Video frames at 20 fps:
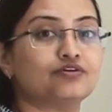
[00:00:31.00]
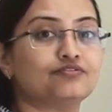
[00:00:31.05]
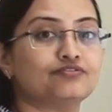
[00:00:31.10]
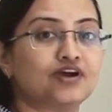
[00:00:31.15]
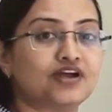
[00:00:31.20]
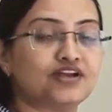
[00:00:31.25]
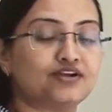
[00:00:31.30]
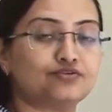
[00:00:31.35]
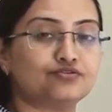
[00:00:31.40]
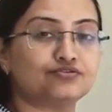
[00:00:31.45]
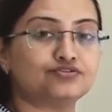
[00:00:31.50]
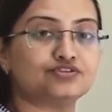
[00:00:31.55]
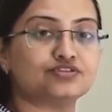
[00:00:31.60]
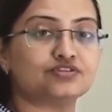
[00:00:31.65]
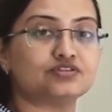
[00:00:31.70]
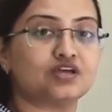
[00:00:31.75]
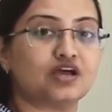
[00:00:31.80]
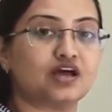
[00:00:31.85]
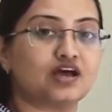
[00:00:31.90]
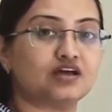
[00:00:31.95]

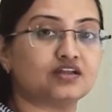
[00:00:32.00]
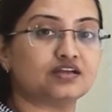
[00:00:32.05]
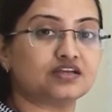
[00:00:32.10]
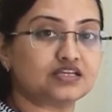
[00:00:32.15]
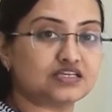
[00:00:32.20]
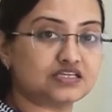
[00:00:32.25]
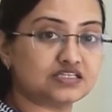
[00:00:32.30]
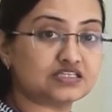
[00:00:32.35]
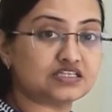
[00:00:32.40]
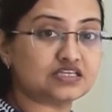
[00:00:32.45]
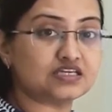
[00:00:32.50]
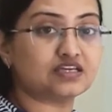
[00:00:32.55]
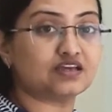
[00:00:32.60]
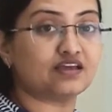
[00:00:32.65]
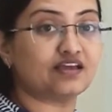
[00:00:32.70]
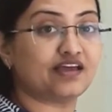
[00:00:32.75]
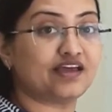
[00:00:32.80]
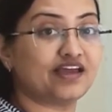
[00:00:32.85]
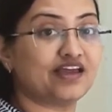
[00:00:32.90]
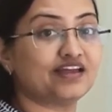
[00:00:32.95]
Hydrogen are easy
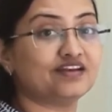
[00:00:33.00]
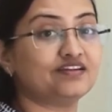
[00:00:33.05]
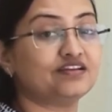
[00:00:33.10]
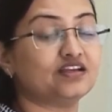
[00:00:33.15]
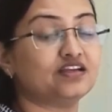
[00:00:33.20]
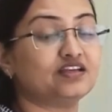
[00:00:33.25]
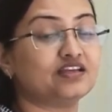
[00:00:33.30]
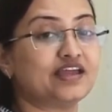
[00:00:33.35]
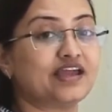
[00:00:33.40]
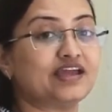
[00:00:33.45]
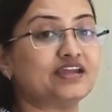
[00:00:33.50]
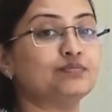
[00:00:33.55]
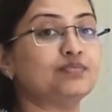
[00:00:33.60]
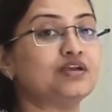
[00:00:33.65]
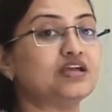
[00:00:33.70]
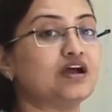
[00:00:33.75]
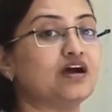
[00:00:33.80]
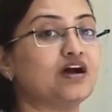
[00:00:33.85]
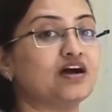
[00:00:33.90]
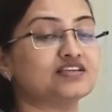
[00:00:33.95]
and it can
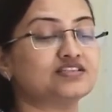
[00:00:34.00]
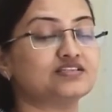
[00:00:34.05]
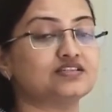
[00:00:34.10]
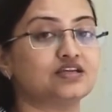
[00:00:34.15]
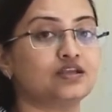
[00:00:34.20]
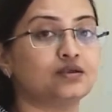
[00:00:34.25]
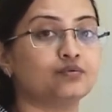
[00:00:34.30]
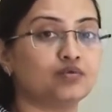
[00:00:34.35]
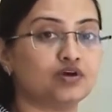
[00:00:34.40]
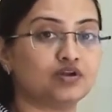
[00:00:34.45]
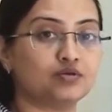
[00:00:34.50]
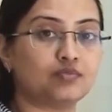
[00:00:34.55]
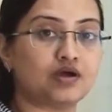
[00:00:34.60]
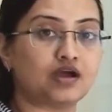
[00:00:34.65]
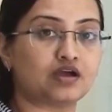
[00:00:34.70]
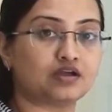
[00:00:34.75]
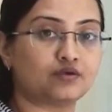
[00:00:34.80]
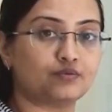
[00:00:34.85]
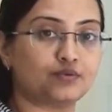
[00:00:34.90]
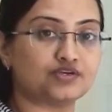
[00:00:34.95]
be asked in one
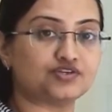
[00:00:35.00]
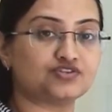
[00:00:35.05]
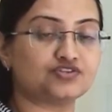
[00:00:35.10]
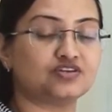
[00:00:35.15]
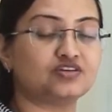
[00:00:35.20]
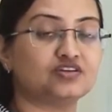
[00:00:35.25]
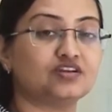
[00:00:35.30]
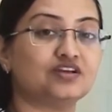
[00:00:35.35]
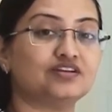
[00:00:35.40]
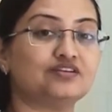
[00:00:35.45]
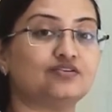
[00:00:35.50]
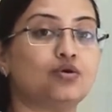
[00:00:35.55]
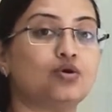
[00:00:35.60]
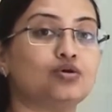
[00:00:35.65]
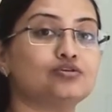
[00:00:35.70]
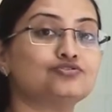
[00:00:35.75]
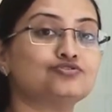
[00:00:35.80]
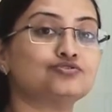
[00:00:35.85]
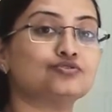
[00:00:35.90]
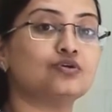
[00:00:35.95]
mark question. It
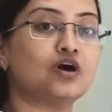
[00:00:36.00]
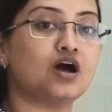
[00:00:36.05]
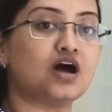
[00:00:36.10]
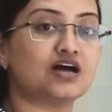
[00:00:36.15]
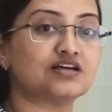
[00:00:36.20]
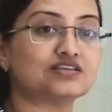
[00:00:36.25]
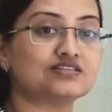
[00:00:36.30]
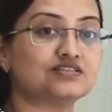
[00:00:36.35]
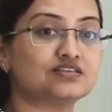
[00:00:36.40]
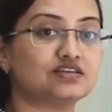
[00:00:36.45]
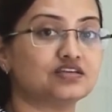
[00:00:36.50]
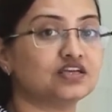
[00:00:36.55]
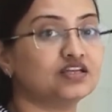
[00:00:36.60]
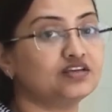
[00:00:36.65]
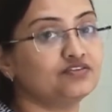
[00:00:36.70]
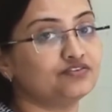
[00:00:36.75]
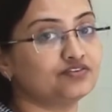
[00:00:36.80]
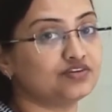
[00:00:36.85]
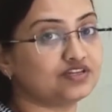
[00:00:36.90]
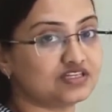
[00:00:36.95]
also asked
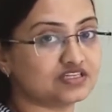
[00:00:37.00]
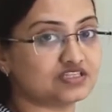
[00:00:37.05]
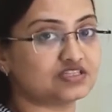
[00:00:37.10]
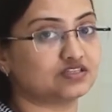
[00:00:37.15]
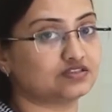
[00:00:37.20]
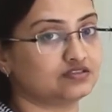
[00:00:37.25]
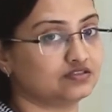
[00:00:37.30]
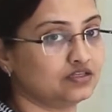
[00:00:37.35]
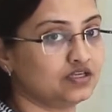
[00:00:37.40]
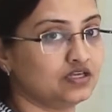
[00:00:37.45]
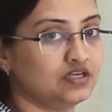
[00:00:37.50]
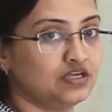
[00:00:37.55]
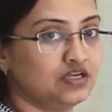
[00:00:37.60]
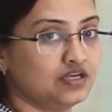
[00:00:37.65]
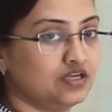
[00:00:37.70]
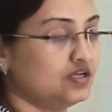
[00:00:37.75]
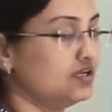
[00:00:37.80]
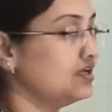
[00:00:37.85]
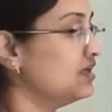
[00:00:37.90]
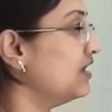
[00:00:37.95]
in reason
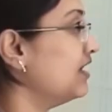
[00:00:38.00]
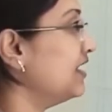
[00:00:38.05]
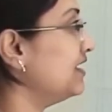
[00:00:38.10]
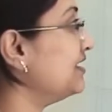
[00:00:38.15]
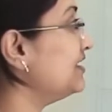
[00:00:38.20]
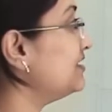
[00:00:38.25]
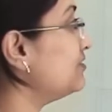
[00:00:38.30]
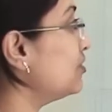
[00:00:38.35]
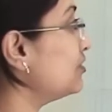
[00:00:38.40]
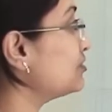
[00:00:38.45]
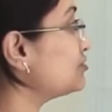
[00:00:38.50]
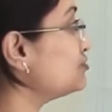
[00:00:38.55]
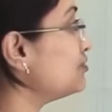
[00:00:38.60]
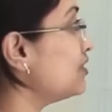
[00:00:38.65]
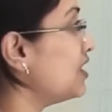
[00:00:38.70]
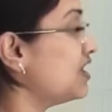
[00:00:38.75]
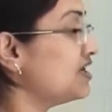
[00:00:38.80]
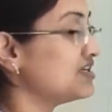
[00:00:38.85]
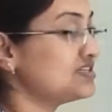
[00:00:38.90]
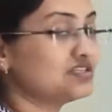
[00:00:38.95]
and it also
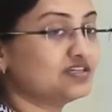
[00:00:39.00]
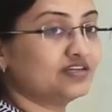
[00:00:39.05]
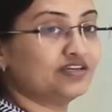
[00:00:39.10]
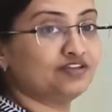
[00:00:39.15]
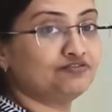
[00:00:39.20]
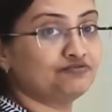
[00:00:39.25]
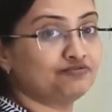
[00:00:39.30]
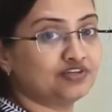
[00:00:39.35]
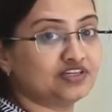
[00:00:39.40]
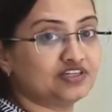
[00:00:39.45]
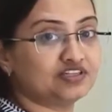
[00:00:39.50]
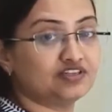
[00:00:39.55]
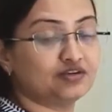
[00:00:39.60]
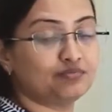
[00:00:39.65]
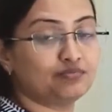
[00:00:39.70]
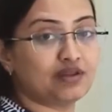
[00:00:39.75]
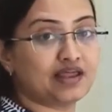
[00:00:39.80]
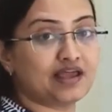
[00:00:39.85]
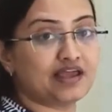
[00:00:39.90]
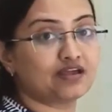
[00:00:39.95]
asked in fill in the
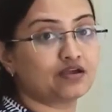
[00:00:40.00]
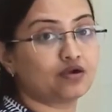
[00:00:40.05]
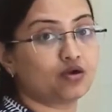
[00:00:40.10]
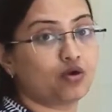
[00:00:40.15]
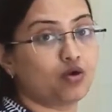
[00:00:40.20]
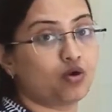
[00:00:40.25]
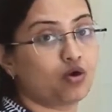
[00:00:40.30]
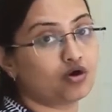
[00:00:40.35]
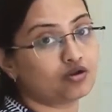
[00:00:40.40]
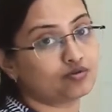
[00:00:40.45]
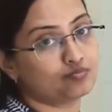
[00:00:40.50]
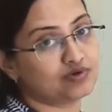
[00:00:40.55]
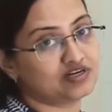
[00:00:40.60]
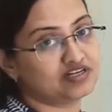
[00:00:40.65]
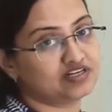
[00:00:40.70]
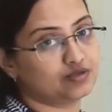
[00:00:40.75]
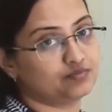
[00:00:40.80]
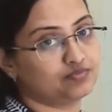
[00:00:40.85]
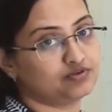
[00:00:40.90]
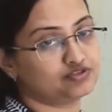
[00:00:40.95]
blank or
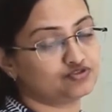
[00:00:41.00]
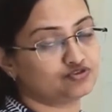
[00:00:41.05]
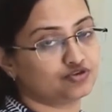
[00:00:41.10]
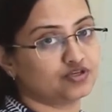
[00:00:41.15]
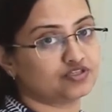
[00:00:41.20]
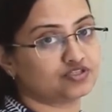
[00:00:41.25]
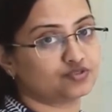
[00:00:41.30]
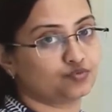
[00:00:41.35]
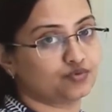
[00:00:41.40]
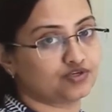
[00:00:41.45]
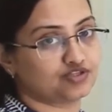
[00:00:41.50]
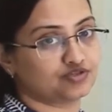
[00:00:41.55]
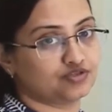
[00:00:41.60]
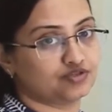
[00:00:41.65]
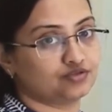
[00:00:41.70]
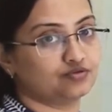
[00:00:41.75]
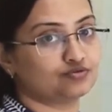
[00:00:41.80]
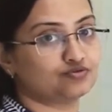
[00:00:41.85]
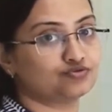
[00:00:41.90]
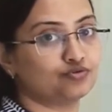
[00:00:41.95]
multiple choice question.
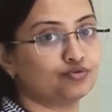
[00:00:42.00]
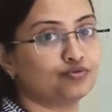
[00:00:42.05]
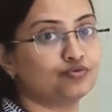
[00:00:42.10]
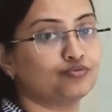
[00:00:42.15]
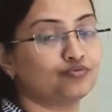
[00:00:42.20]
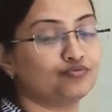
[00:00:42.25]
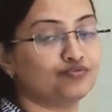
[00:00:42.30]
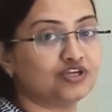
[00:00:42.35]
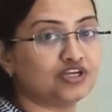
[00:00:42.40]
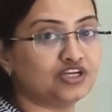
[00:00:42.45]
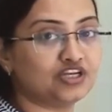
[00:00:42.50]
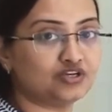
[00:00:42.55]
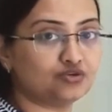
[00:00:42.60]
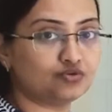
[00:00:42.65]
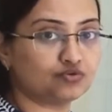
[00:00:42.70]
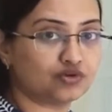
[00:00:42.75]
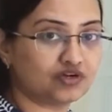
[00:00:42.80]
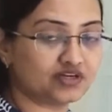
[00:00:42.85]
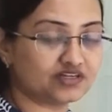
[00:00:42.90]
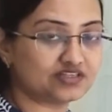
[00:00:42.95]
So we need
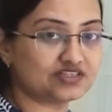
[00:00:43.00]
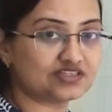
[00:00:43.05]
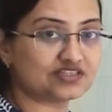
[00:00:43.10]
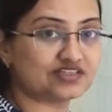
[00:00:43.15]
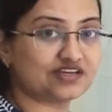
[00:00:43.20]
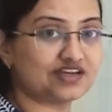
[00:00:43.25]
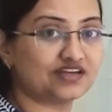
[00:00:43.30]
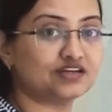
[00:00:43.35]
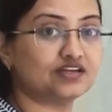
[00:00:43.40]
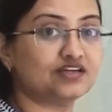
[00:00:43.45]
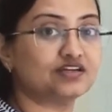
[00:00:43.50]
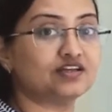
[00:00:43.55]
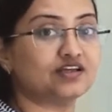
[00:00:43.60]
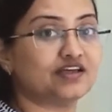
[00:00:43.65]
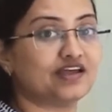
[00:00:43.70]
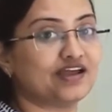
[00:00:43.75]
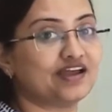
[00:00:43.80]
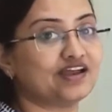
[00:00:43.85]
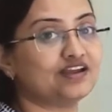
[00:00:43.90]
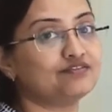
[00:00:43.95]
to understand it
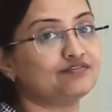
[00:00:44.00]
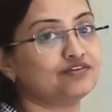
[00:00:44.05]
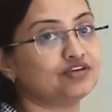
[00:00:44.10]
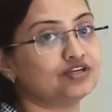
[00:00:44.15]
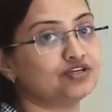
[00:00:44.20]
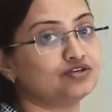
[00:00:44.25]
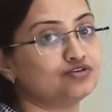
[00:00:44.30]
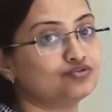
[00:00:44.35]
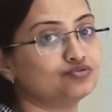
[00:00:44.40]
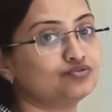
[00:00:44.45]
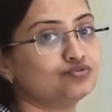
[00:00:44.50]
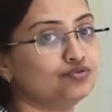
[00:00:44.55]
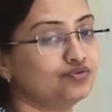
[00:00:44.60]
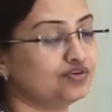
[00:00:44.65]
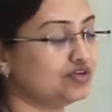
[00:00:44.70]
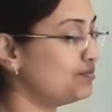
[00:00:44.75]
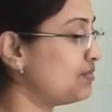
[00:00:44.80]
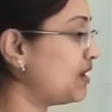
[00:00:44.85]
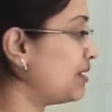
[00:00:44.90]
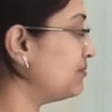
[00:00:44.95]
and we need to
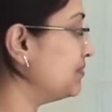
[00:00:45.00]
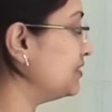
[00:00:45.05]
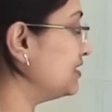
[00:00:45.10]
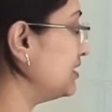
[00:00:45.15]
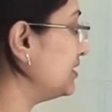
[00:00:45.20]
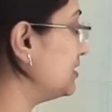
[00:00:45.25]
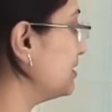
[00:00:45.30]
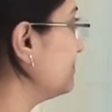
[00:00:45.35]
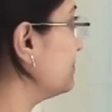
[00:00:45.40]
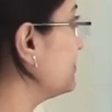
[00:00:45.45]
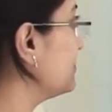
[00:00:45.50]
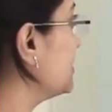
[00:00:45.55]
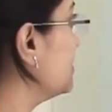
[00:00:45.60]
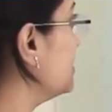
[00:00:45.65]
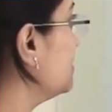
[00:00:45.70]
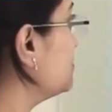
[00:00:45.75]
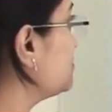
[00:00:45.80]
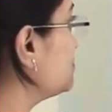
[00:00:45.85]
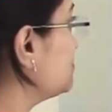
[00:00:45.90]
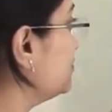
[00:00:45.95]
remember it.
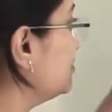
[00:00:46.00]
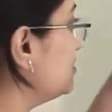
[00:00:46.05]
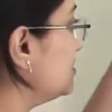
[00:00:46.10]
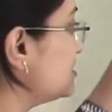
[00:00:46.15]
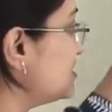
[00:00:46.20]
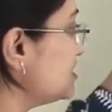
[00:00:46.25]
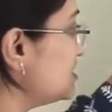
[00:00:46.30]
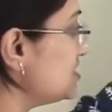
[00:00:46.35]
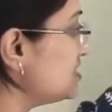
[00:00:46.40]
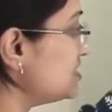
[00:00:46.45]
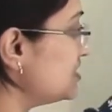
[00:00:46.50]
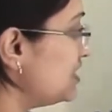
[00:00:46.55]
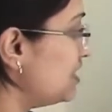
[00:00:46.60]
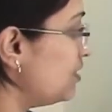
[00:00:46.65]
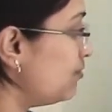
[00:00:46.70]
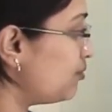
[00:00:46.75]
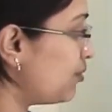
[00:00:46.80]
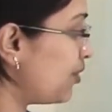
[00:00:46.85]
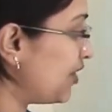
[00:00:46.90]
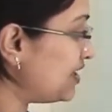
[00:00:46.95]
So this is
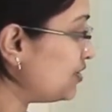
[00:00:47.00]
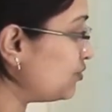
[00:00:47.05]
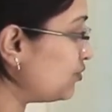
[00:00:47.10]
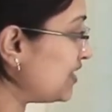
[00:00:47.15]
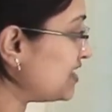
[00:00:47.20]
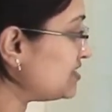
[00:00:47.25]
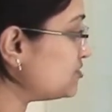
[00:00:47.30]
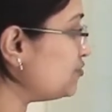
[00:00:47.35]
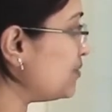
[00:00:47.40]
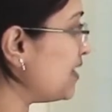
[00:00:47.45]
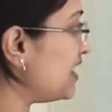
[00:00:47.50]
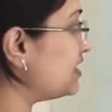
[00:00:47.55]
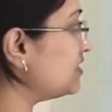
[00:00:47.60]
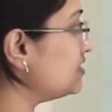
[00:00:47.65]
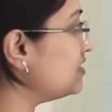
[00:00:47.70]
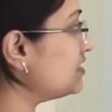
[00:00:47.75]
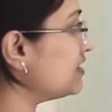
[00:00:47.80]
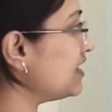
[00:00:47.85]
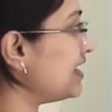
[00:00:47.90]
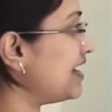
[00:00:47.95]
point wise
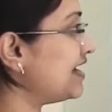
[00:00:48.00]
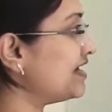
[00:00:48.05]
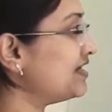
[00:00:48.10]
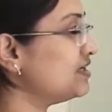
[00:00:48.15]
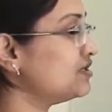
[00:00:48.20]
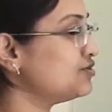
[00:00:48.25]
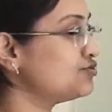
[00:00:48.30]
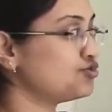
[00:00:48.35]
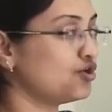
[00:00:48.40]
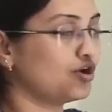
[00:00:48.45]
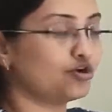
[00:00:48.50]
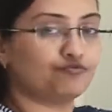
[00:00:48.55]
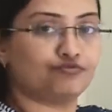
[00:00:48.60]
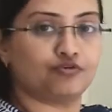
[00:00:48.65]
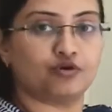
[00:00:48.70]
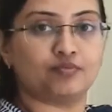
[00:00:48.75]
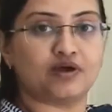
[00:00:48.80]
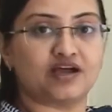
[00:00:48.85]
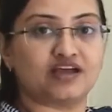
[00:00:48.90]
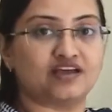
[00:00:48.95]
manner and in short
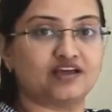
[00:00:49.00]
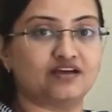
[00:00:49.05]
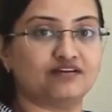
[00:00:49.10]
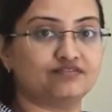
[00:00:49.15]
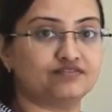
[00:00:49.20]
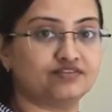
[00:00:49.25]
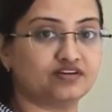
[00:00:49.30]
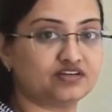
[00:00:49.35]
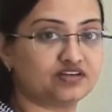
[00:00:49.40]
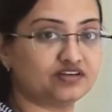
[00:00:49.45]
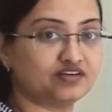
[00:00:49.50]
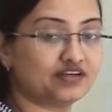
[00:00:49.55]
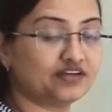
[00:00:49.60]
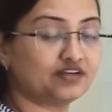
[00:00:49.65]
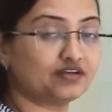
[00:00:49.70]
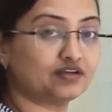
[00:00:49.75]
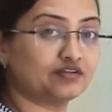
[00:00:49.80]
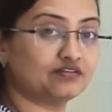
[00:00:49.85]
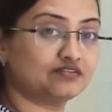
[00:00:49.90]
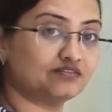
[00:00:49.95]
form I have written
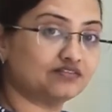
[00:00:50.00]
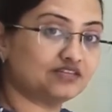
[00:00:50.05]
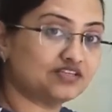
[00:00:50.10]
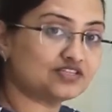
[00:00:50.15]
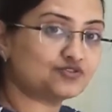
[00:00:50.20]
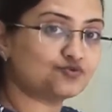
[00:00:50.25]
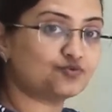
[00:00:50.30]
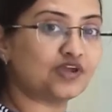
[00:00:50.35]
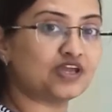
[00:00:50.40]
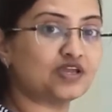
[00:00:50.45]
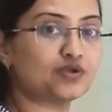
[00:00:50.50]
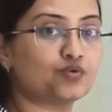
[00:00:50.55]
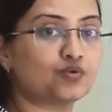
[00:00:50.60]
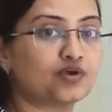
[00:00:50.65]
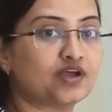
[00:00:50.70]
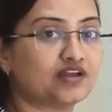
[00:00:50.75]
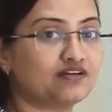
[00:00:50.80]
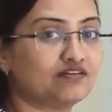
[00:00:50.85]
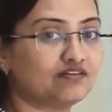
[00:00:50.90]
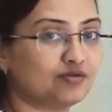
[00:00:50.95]
it. This way you
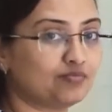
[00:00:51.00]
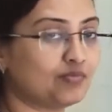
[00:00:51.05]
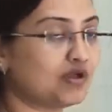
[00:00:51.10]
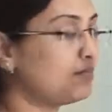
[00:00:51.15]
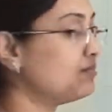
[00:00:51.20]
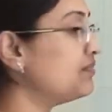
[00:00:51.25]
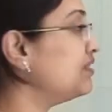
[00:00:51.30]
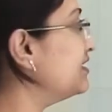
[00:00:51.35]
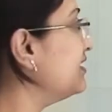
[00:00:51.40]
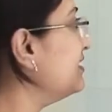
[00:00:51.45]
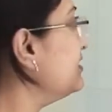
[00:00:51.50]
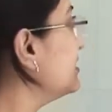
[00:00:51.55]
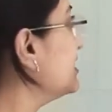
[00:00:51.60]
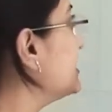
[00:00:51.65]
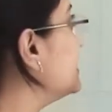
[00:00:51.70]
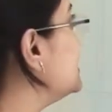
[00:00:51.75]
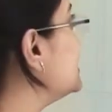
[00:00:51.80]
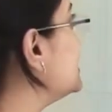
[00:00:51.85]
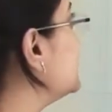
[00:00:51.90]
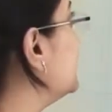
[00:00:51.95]
can remember it
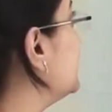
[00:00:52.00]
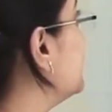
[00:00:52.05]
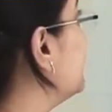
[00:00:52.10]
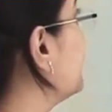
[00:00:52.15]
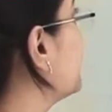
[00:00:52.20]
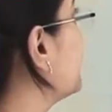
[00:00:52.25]
easily.